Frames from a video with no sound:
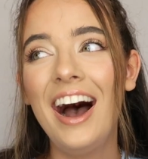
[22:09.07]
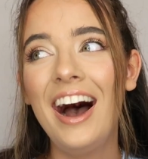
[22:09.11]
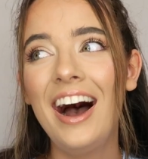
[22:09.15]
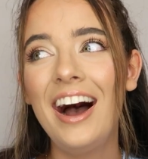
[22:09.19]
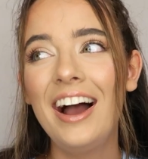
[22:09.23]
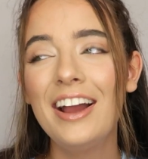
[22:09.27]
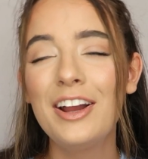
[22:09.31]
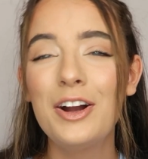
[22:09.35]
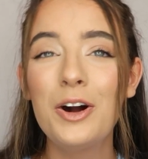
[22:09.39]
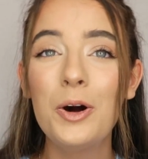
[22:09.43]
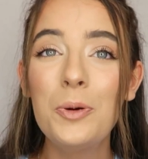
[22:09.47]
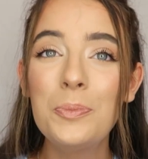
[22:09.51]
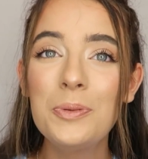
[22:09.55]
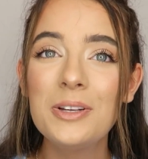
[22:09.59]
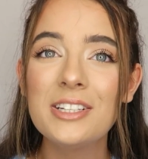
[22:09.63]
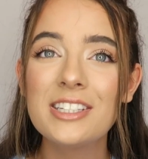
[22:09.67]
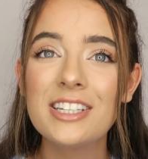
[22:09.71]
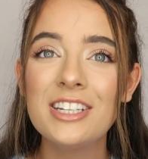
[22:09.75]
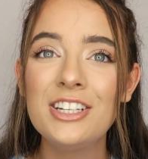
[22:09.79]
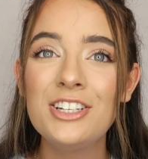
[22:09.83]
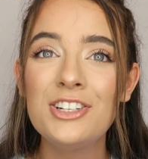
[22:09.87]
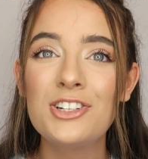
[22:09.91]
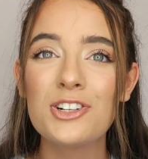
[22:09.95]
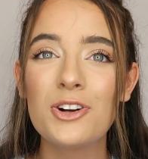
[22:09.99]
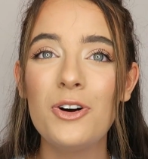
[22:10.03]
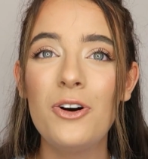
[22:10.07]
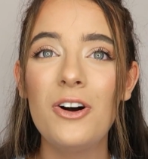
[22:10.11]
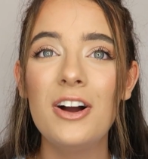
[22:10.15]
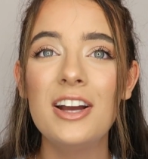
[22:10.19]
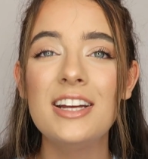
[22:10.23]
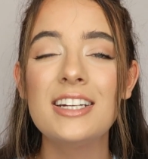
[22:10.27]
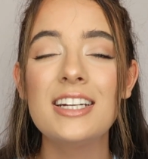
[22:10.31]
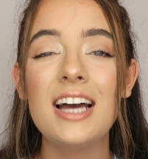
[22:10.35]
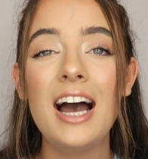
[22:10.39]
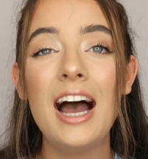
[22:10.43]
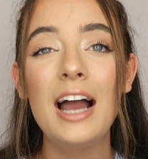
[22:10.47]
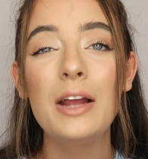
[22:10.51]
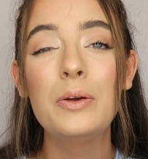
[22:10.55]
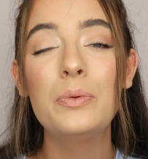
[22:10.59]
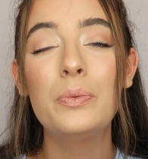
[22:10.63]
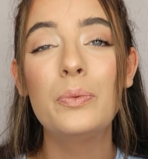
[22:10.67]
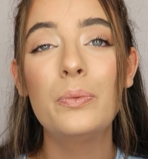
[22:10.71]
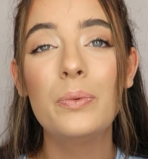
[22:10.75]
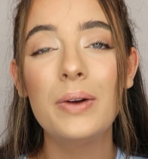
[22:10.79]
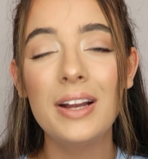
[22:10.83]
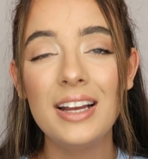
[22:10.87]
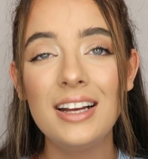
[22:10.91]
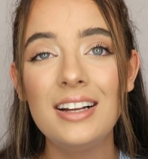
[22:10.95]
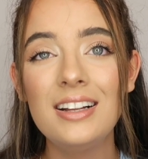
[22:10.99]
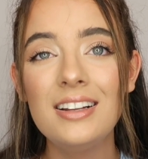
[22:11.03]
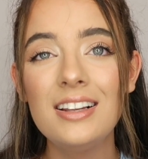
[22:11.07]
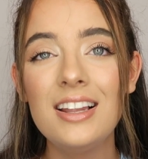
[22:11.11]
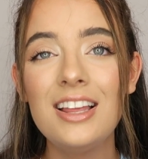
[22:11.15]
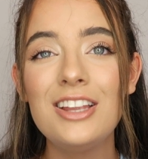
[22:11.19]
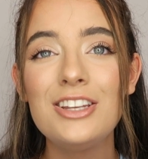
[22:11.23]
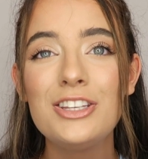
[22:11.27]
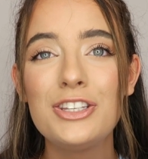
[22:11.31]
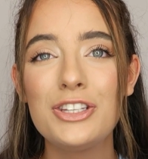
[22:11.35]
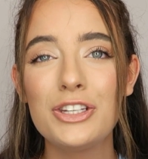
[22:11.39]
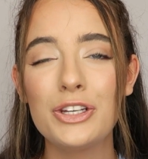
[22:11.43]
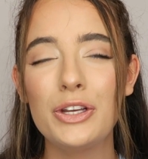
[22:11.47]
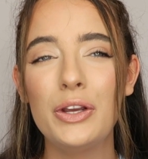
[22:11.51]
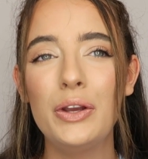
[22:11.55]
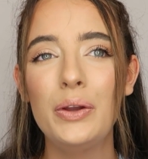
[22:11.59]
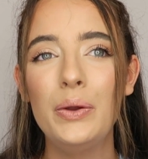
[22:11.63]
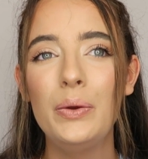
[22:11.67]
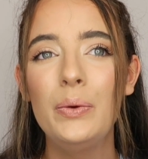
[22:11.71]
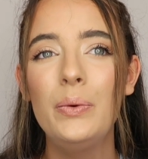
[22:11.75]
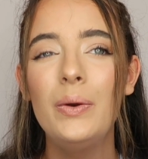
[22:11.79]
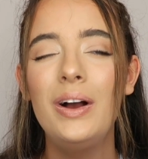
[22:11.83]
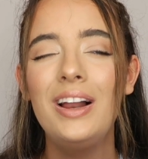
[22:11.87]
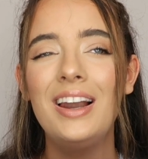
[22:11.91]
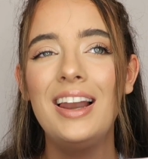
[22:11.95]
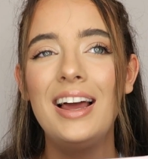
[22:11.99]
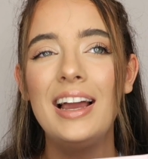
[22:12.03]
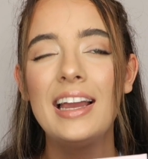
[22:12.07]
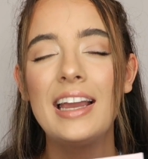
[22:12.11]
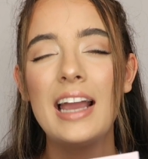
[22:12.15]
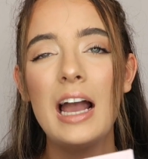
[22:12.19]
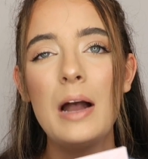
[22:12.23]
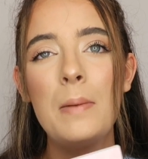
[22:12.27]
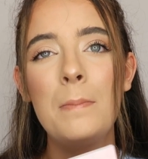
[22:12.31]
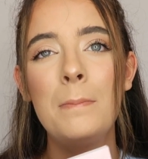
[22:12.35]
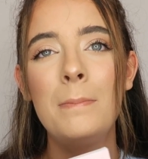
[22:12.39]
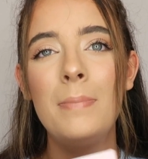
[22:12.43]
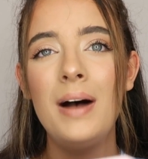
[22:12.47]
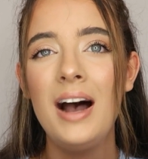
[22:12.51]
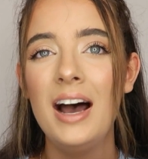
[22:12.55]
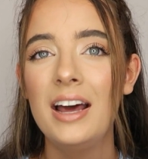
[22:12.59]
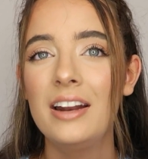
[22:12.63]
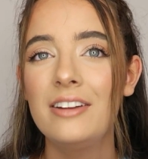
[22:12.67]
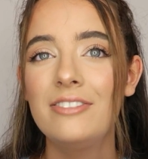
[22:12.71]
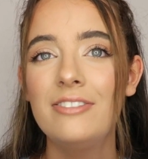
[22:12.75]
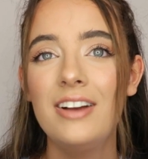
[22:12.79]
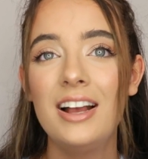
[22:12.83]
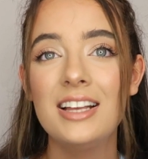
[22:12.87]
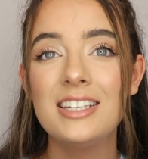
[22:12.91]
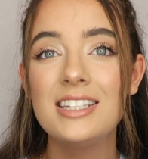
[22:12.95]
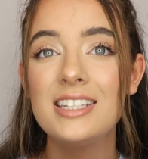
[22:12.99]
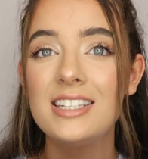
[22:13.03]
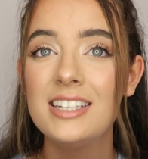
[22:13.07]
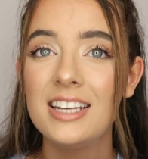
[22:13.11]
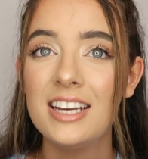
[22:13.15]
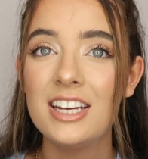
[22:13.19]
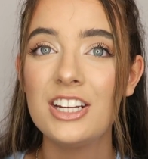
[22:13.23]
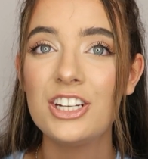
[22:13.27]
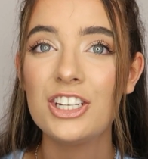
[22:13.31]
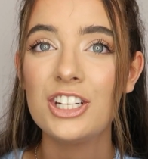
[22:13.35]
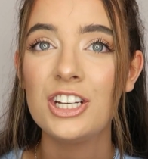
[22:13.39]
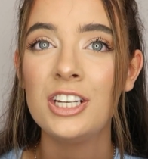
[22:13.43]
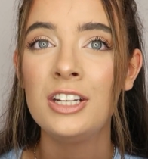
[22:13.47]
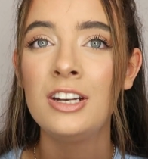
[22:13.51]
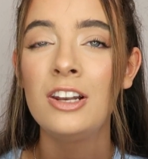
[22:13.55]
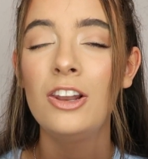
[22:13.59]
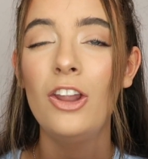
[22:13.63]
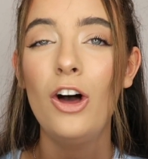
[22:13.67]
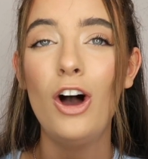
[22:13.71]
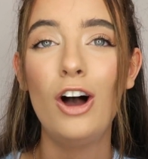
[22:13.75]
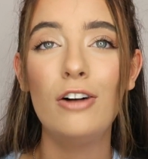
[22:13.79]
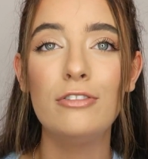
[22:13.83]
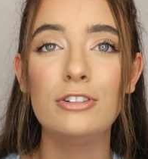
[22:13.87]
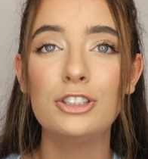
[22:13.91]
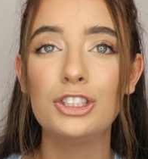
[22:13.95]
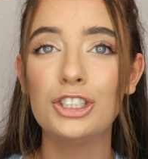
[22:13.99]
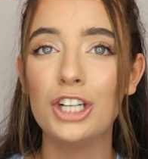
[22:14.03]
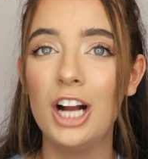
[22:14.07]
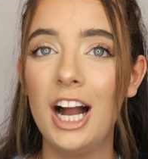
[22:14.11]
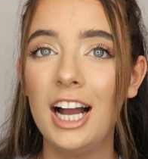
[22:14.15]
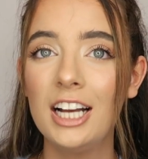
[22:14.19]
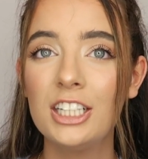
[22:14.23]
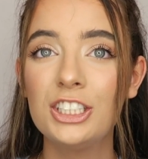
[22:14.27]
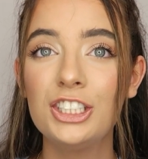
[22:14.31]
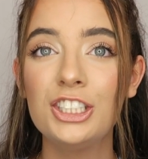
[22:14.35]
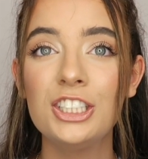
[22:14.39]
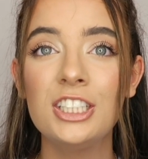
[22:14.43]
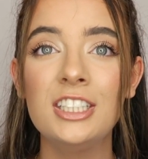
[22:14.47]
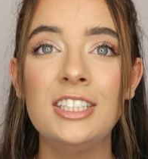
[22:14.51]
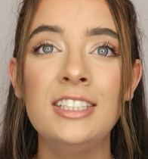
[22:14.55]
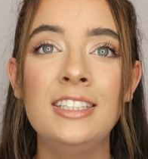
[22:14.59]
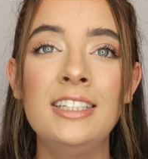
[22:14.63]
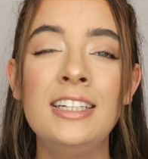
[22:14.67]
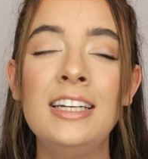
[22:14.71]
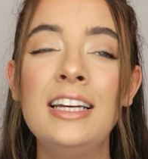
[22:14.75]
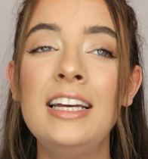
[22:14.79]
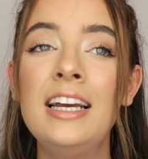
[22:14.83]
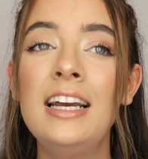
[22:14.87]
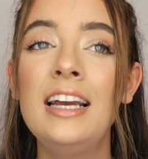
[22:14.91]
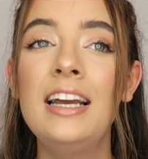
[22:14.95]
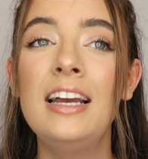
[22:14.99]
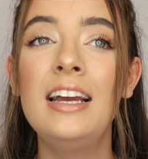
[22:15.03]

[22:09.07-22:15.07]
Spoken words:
I hope you've enjoyed. I will do like a manifestation, law of attraction